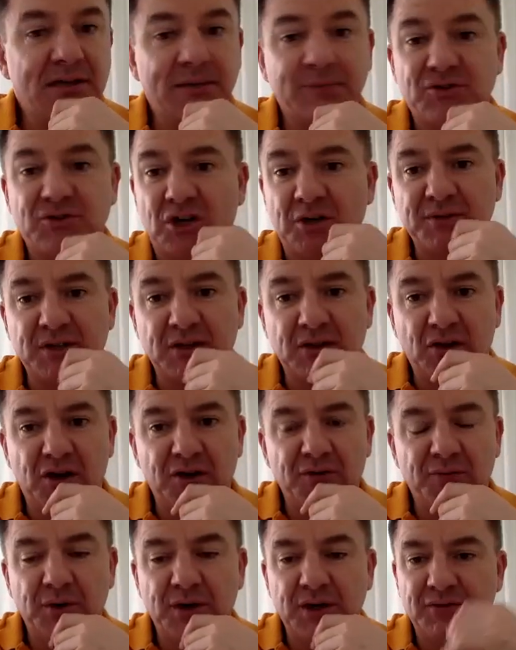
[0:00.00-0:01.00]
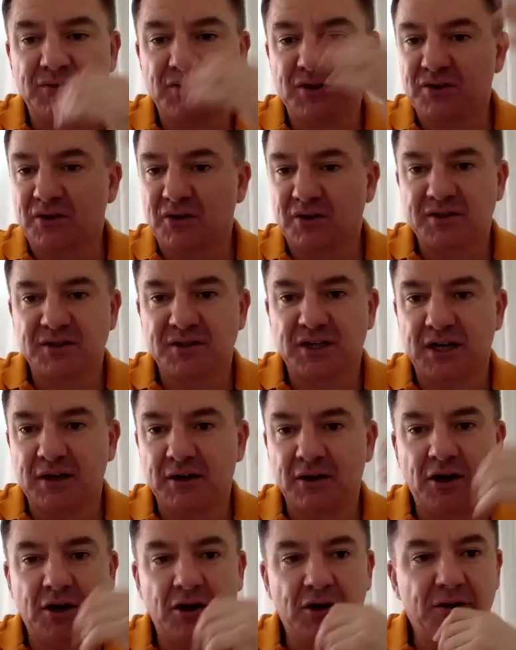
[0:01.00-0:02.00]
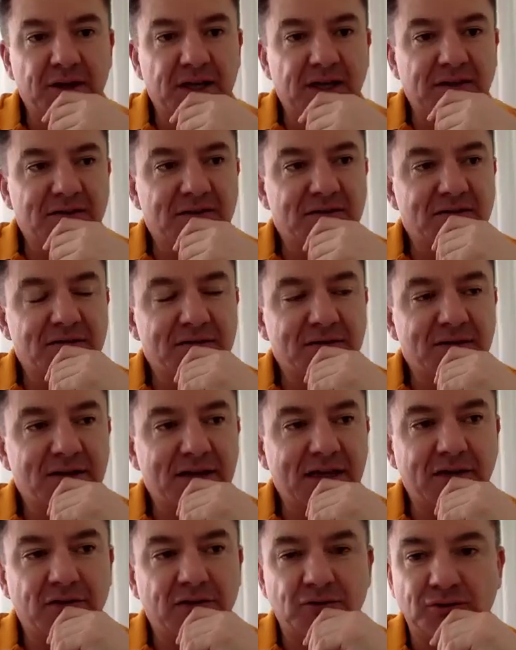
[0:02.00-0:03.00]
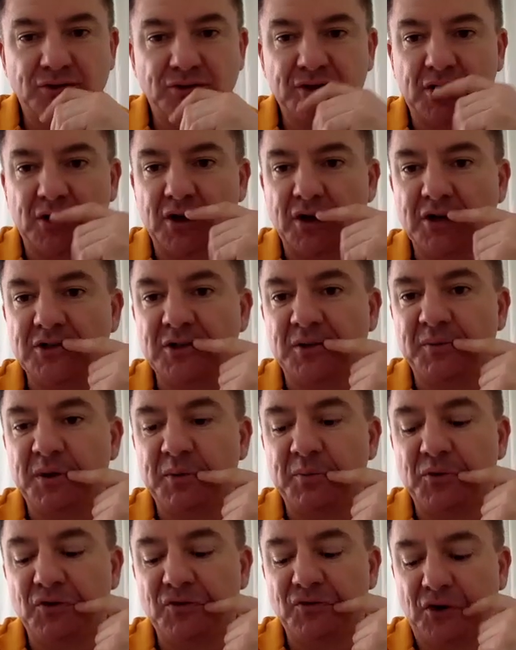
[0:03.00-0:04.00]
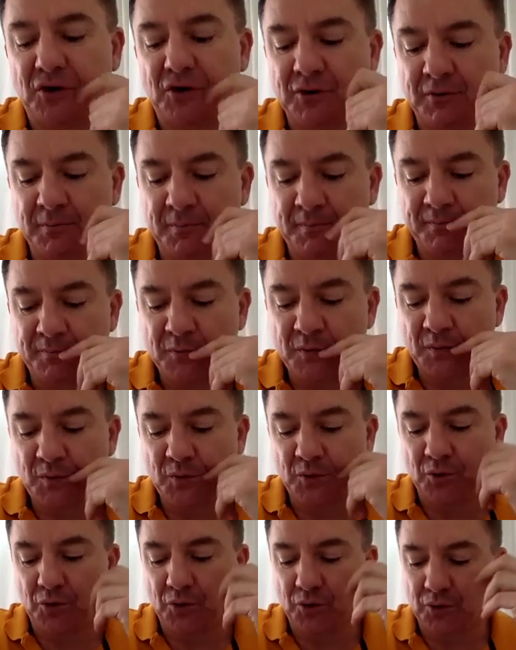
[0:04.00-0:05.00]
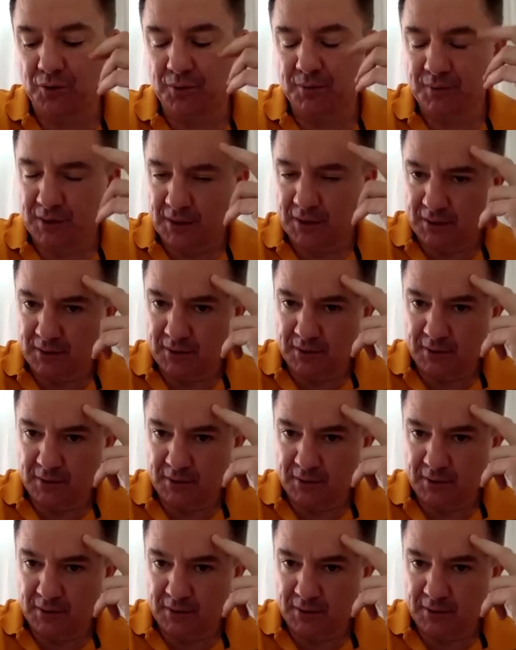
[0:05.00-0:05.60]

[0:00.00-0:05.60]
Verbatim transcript: sometimes in life where you just got to say no, that's that door's closed, I'm going to move on, or